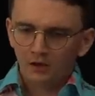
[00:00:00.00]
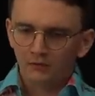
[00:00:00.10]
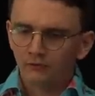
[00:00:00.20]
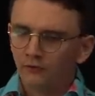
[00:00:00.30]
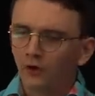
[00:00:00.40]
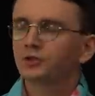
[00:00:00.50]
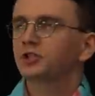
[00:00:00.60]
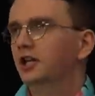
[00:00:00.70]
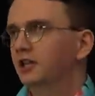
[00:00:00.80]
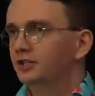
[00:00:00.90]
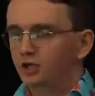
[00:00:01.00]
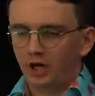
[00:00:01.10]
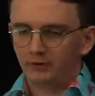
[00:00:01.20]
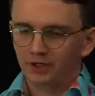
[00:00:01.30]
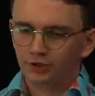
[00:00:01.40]
Unfortunately,
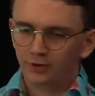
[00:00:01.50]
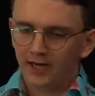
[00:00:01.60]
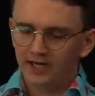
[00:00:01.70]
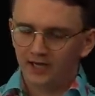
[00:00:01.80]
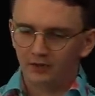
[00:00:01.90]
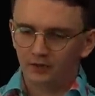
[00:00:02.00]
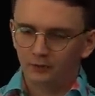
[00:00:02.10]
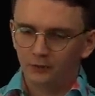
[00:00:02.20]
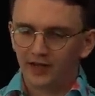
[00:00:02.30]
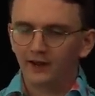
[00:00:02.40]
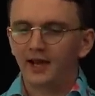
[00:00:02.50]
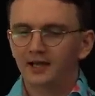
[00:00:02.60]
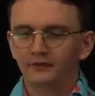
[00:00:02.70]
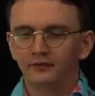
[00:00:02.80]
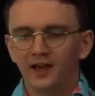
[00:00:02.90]
during training, with the
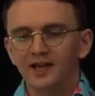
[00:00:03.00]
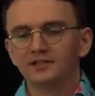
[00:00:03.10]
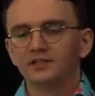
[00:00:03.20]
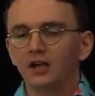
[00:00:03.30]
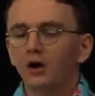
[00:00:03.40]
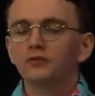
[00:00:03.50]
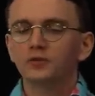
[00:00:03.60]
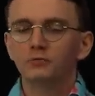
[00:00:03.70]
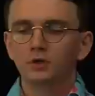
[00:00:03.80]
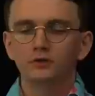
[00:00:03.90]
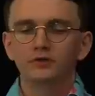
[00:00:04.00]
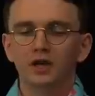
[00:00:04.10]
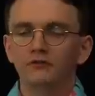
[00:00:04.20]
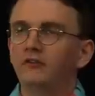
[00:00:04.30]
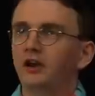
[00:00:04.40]
line of flags, they often moved at
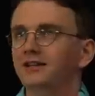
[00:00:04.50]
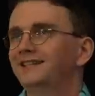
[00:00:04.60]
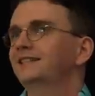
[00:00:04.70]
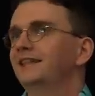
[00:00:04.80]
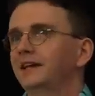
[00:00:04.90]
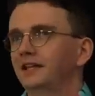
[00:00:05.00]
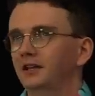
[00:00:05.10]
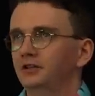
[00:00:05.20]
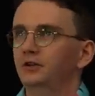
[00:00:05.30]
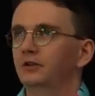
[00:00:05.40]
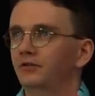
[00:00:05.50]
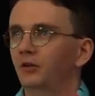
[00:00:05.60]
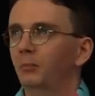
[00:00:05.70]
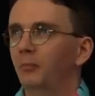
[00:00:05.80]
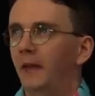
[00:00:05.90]
a very steady and
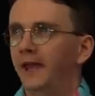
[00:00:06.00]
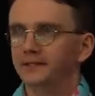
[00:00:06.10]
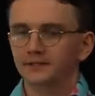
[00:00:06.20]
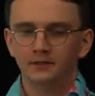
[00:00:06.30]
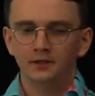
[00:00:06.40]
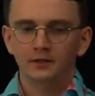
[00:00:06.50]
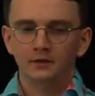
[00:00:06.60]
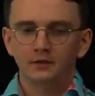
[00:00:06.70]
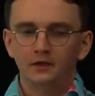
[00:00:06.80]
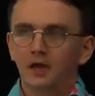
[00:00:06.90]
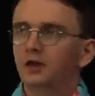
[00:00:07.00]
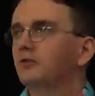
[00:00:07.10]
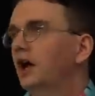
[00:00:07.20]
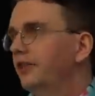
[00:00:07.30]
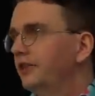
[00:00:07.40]
uniform pace. And
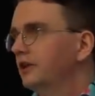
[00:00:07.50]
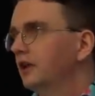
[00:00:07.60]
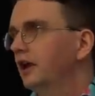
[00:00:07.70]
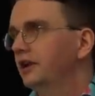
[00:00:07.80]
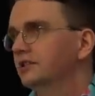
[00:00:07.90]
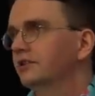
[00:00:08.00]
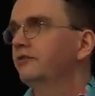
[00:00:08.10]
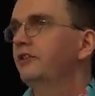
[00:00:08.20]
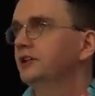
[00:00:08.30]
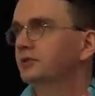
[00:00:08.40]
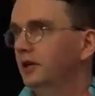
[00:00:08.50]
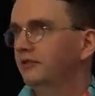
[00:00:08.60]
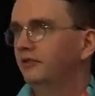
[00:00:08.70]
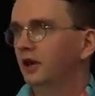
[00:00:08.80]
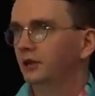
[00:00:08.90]
rather than learning to visually
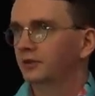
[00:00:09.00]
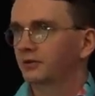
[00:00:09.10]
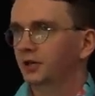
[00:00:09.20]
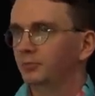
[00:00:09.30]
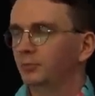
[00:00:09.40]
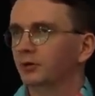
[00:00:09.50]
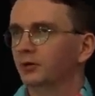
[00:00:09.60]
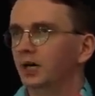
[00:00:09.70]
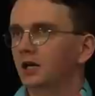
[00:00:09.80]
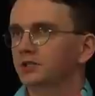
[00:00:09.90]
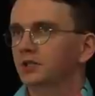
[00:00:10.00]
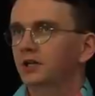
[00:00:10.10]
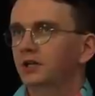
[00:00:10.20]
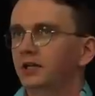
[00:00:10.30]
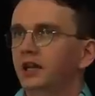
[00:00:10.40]
follow the creeping barrage,
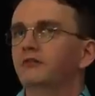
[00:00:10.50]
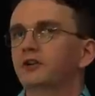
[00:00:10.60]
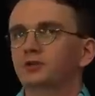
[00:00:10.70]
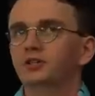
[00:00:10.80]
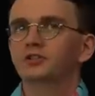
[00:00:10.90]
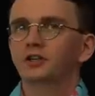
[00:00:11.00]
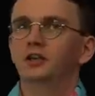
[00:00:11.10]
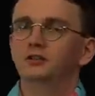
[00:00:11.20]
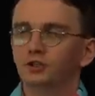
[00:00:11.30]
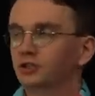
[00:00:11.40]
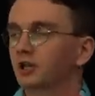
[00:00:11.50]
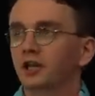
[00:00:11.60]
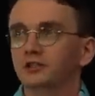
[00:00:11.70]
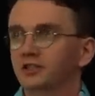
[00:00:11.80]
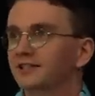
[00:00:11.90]
the infantry just
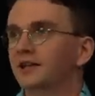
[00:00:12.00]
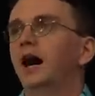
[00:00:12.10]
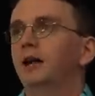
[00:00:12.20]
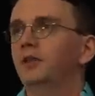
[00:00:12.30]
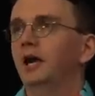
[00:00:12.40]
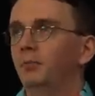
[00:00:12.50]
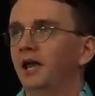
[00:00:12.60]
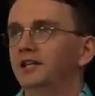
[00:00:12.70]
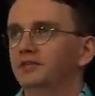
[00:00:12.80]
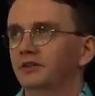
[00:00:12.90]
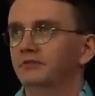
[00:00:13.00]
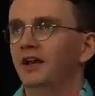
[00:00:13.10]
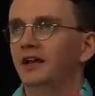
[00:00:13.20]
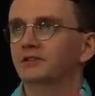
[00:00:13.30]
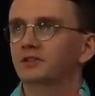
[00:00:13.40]
learnt to time their pace of
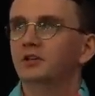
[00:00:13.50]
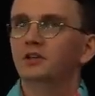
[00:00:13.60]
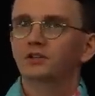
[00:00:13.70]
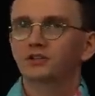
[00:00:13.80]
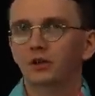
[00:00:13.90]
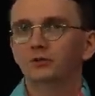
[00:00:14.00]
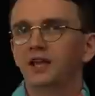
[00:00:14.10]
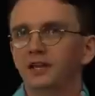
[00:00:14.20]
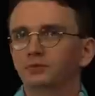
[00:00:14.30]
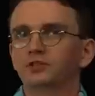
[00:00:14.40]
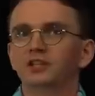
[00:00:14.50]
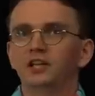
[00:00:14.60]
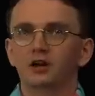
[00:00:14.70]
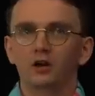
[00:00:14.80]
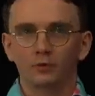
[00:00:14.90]
advance so they'd
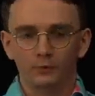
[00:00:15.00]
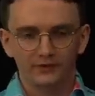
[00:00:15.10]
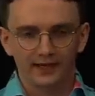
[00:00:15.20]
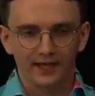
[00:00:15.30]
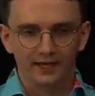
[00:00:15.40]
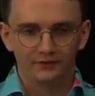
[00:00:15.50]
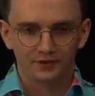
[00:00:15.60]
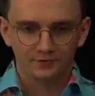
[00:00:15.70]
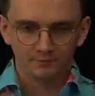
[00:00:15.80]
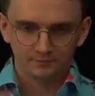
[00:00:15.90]
proceed along with the lifts.